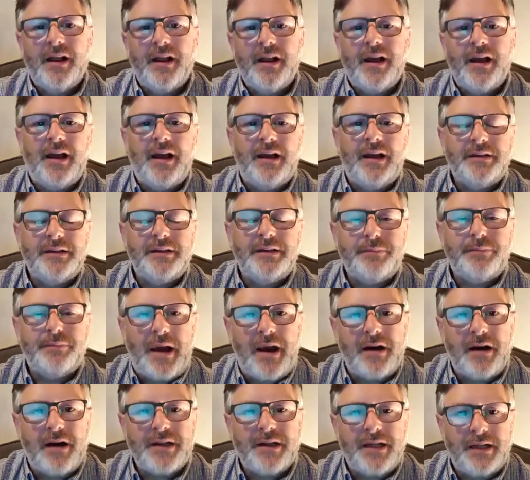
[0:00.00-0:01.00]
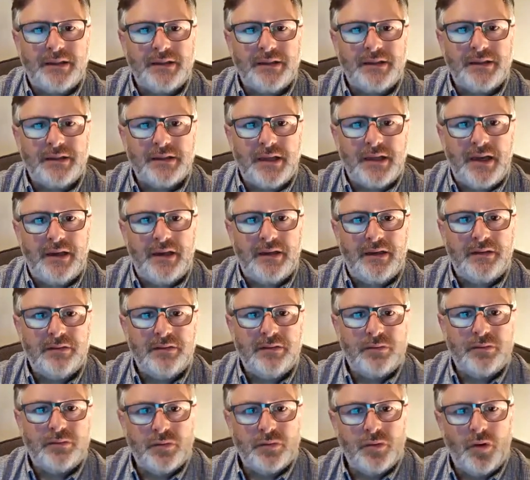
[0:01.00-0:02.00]
and part of that uh,
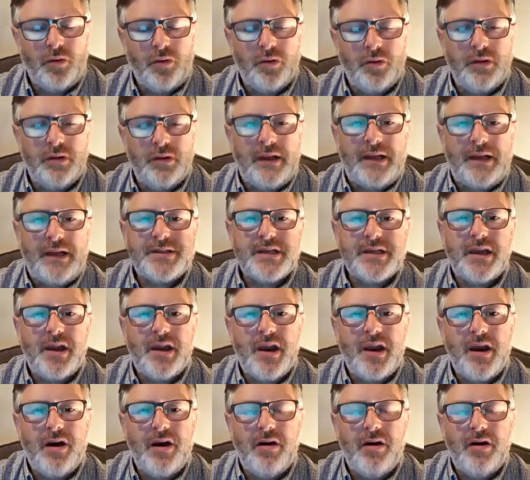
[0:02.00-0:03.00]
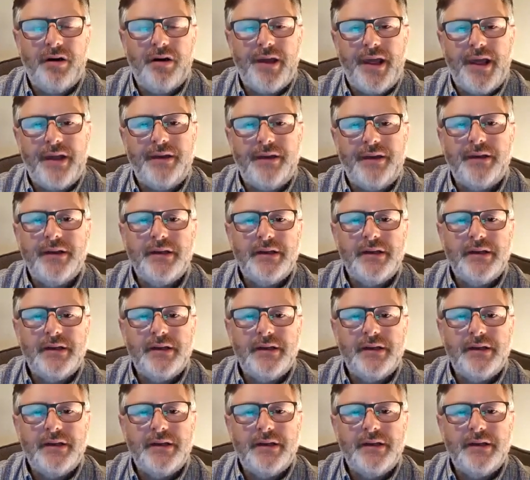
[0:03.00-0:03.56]
role as a carer then